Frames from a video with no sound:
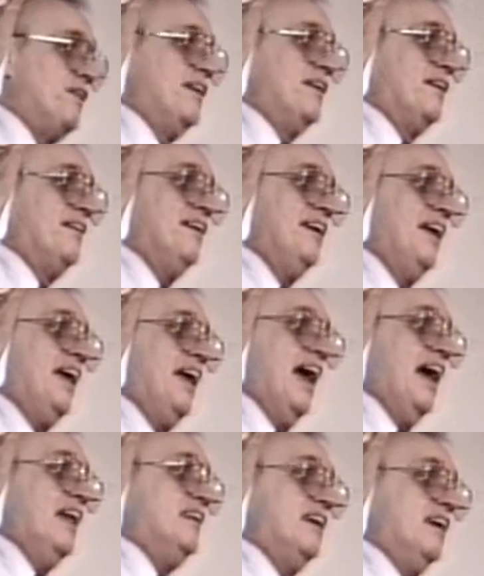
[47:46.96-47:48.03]
finger
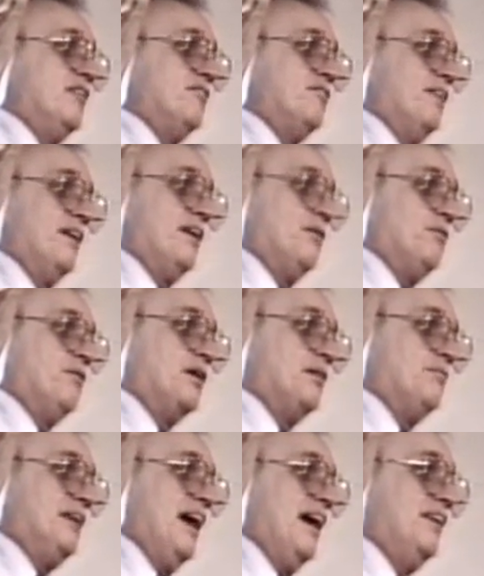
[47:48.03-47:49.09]
and the other finger will
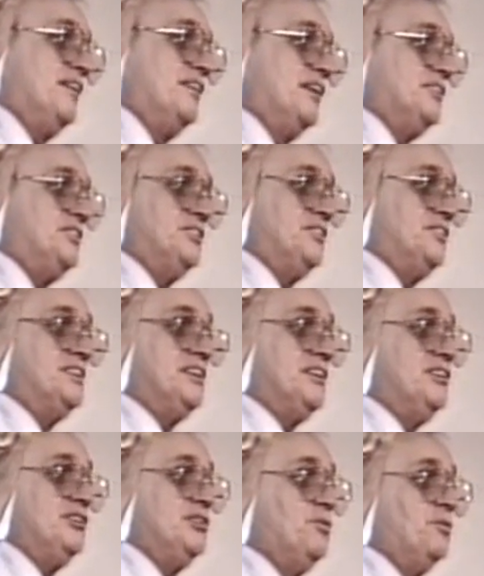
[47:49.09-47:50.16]
come down and touch yours and
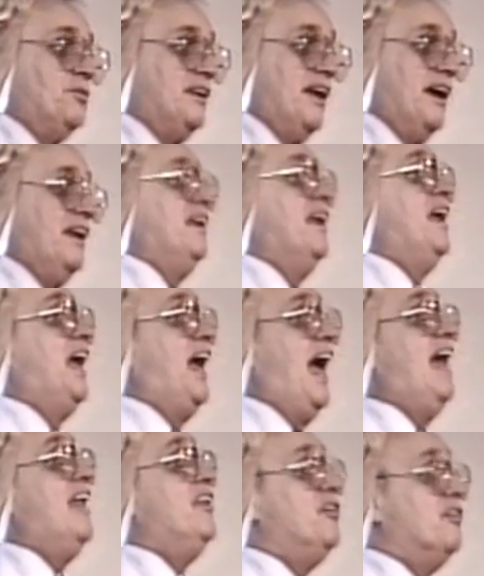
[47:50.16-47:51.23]
the two will light
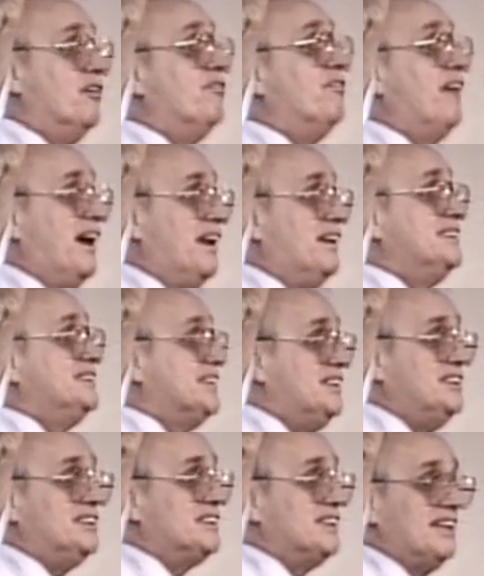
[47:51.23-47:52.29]
and you'll finally say,
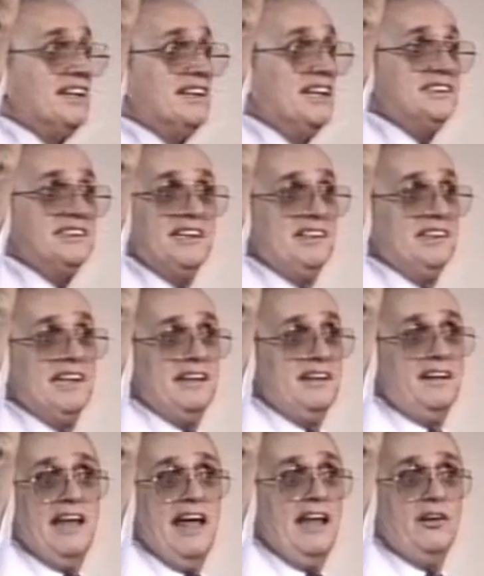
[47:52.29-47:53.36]
just like they said in that
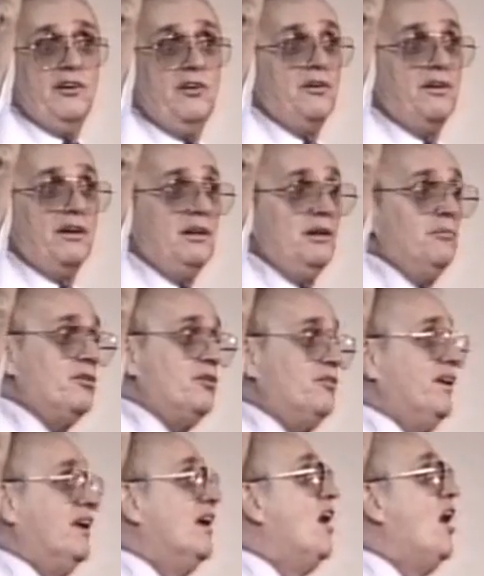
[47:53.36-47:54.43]
little allegorical
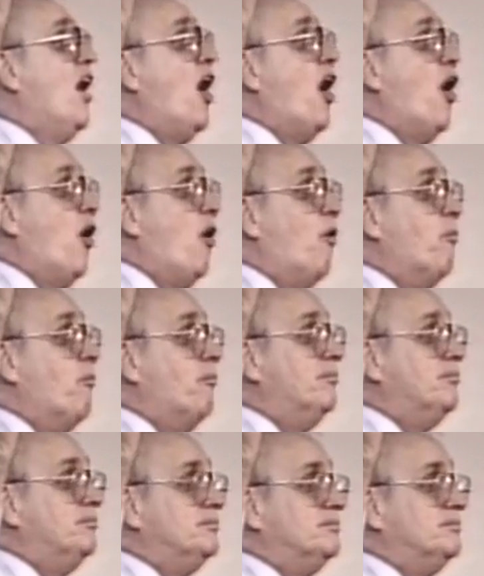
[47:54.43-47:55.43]
movie, home